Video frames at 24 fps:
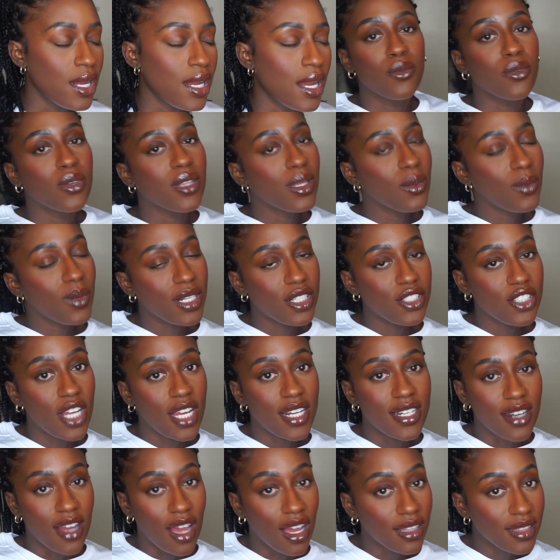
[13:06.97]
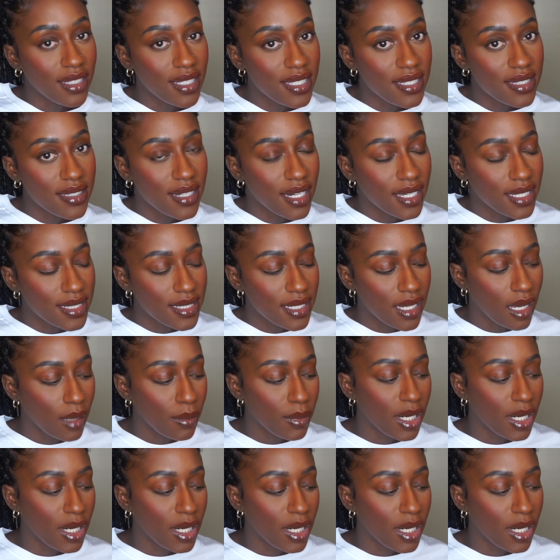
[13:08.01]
Really want to try knotless next time,